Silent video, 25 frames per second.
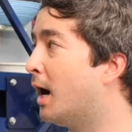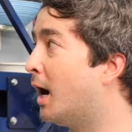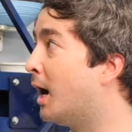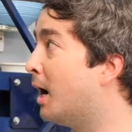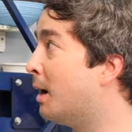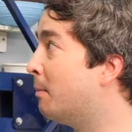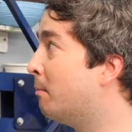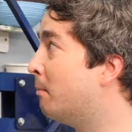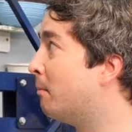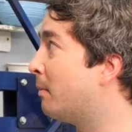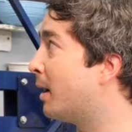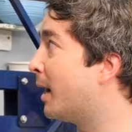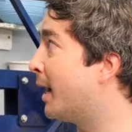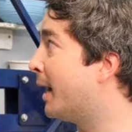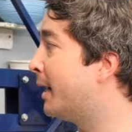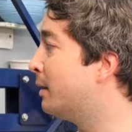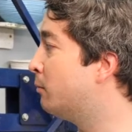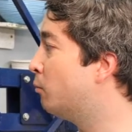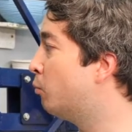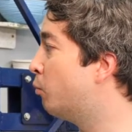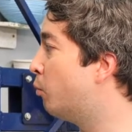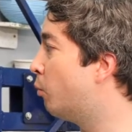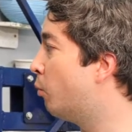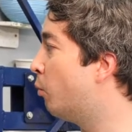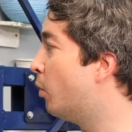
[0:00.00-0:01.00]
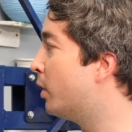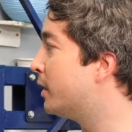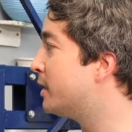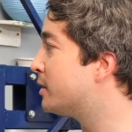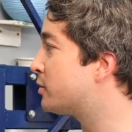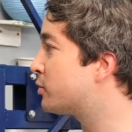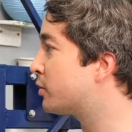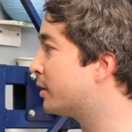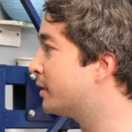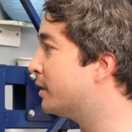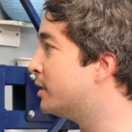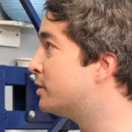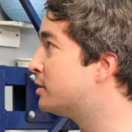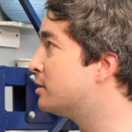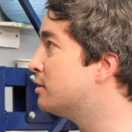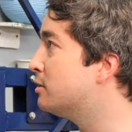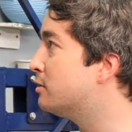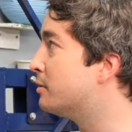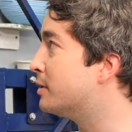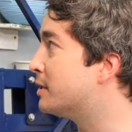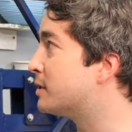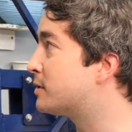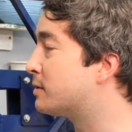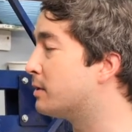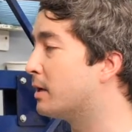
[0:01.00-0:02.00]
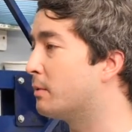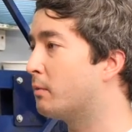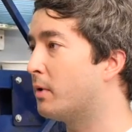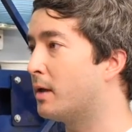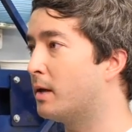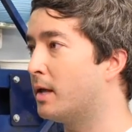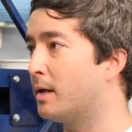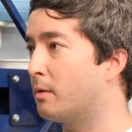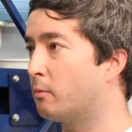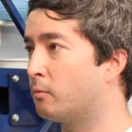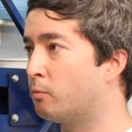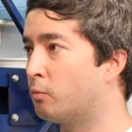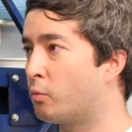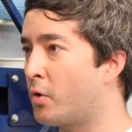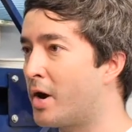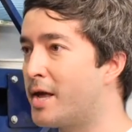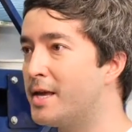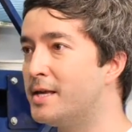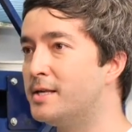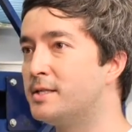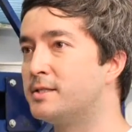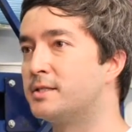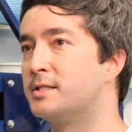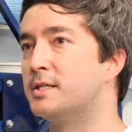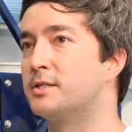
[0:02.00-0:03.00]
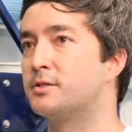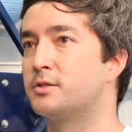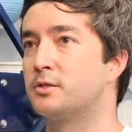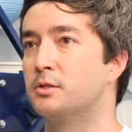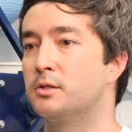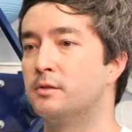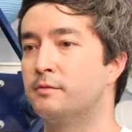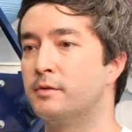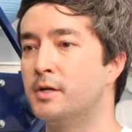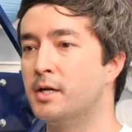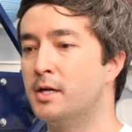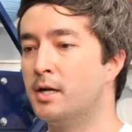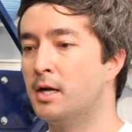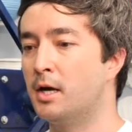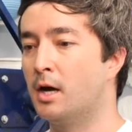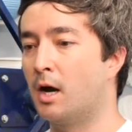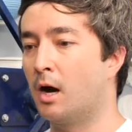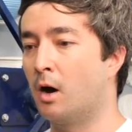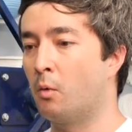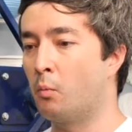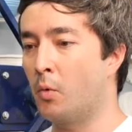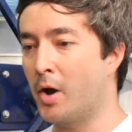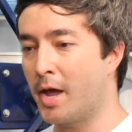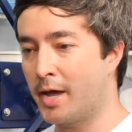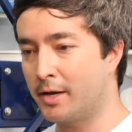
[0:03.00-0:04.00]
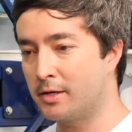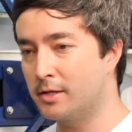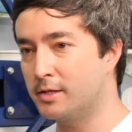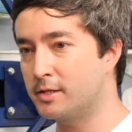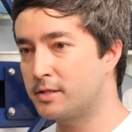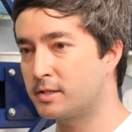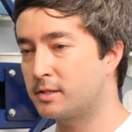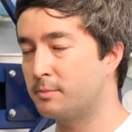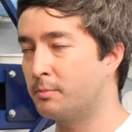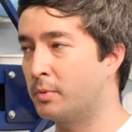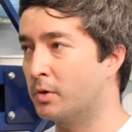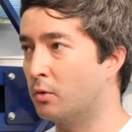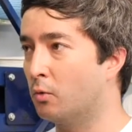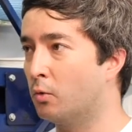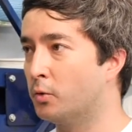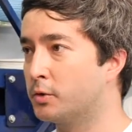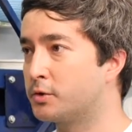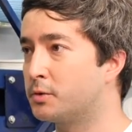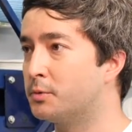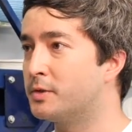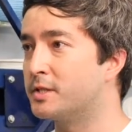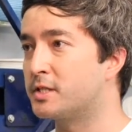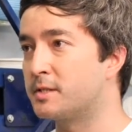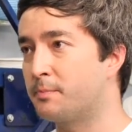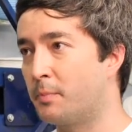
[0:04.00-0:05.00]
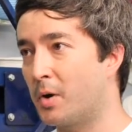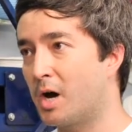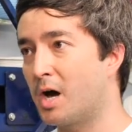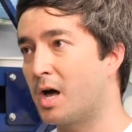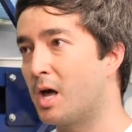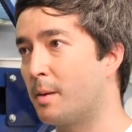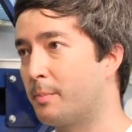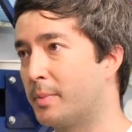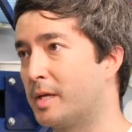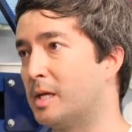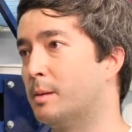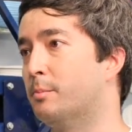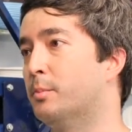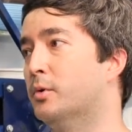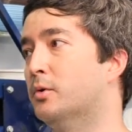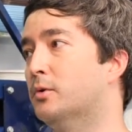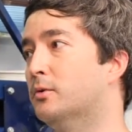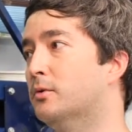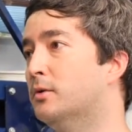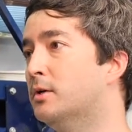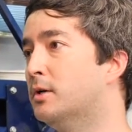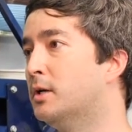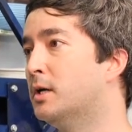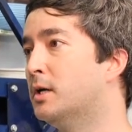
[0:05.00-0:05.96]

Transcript: Um, and what it's trying to do is raise this sort of awareness, but also inspire people